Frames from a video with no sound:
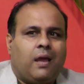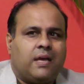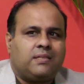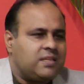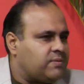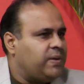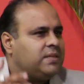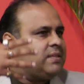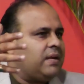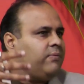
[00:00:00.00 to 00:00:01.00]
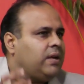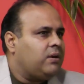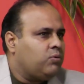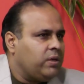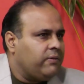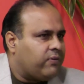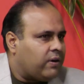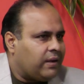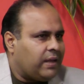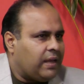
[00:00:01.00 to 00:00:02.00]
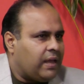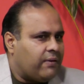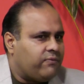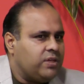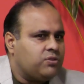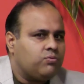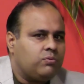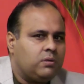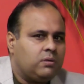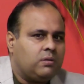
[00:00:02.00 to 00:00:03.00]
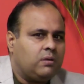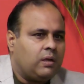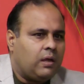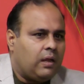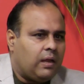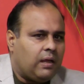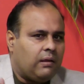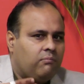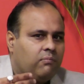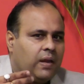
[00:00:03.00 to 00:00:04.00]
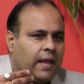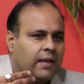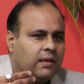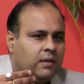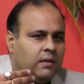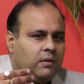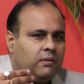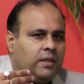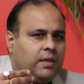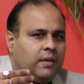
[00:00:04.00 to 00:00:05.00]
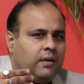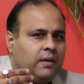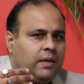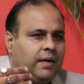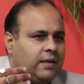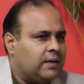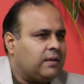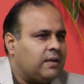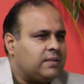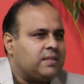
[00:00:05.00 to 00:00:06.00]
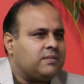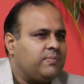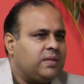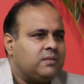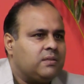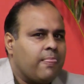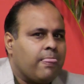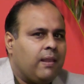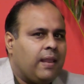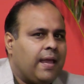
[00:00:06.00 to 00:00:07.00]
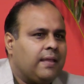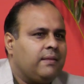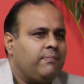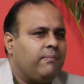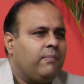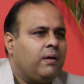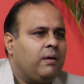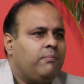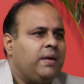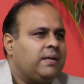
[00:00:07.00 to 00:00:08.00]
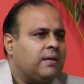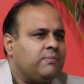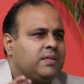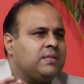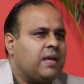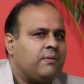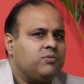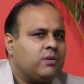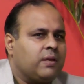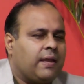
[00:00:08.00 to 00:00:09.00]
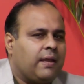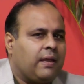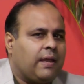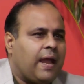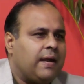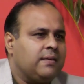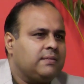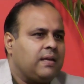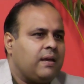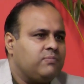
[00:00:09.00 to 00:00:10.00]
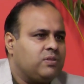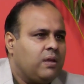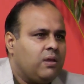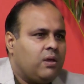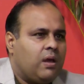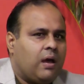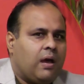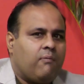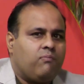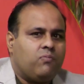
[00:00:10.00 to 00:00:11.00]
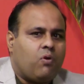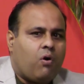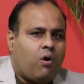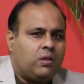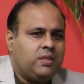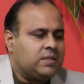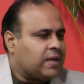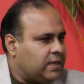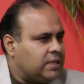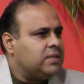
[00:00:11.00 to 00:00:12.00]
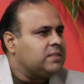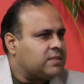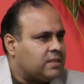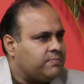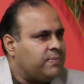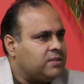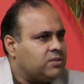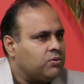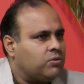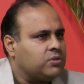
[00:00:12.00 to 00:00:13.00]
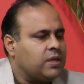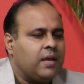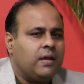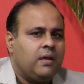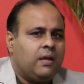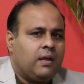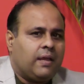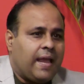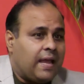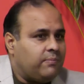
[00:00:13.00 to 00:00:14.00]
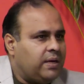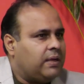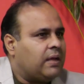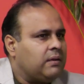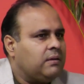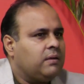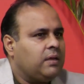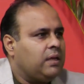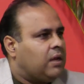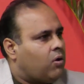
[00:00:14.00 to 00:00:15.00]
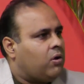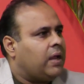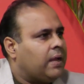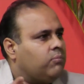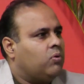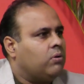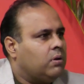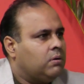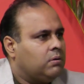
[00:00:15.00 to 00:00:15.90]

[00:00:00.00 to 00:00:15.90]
assessments that we are doing for every student, like the internal assessments, like the midterm exams or CAT exams, all these continuous assessments, so to say, can be done in an online mode.